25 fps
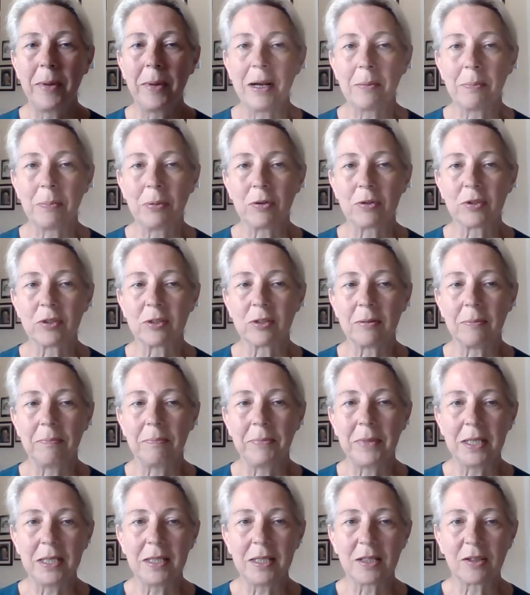menopause
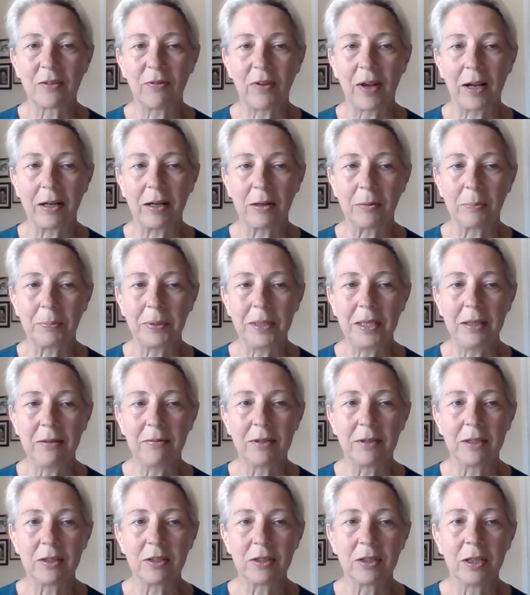means final
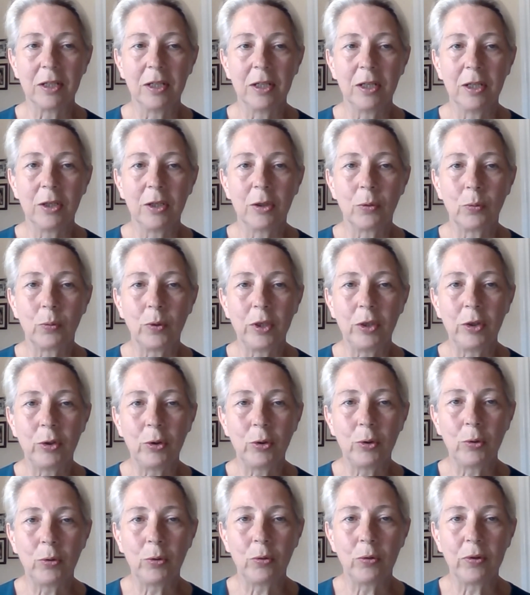period, we
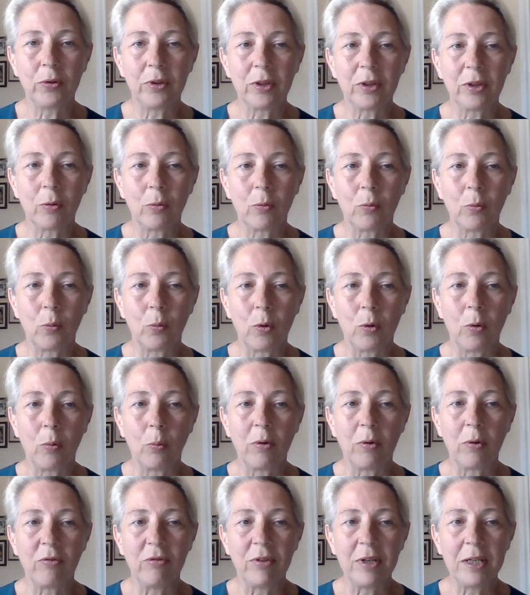know that what
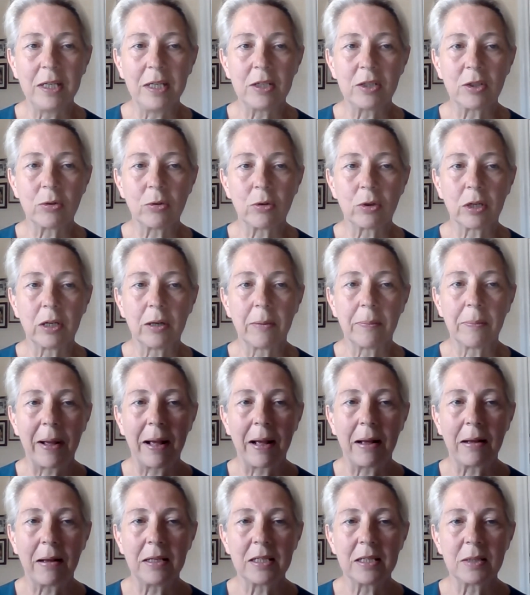we're really talking
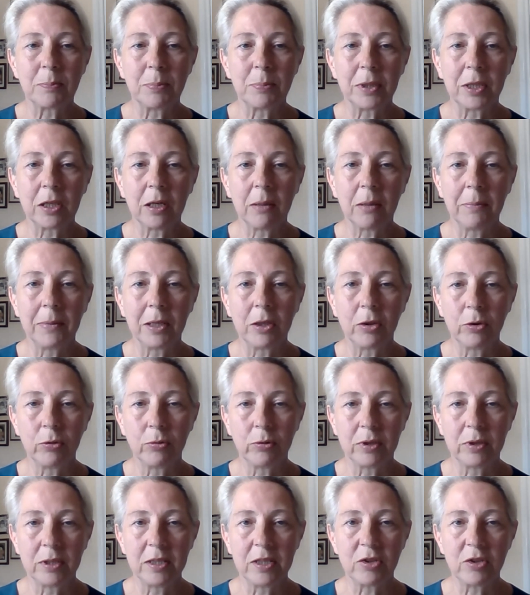about is becoming
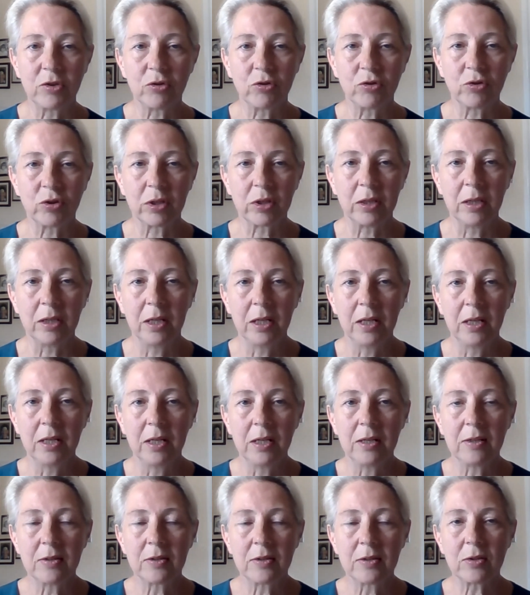low in estrogen.
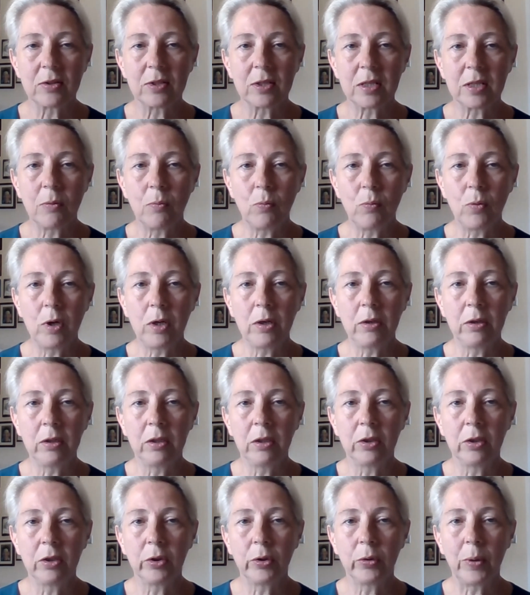So someone
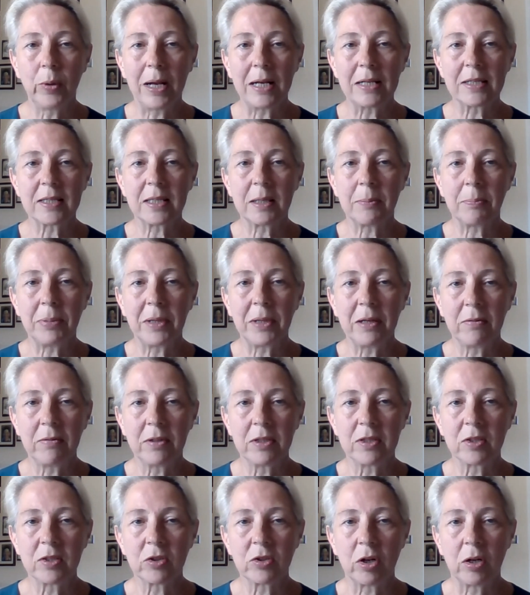who has their
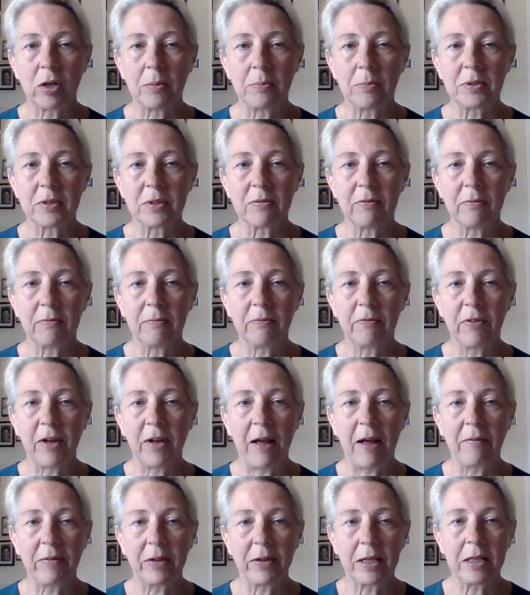period stopped for
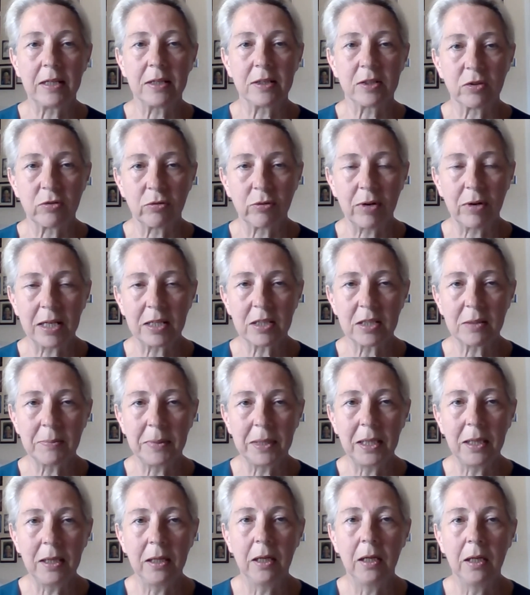having a
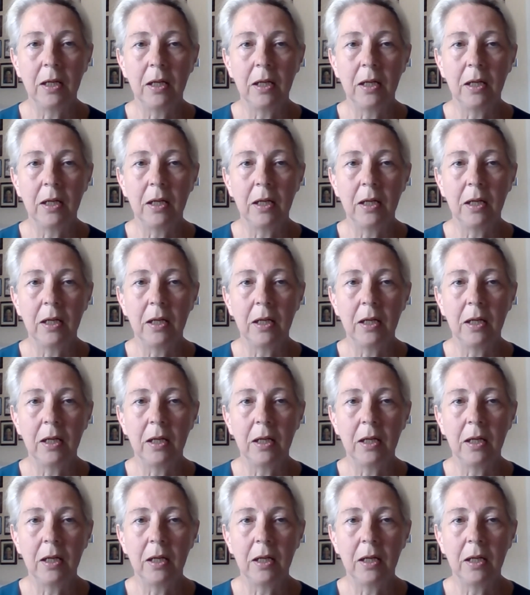hysterectomy,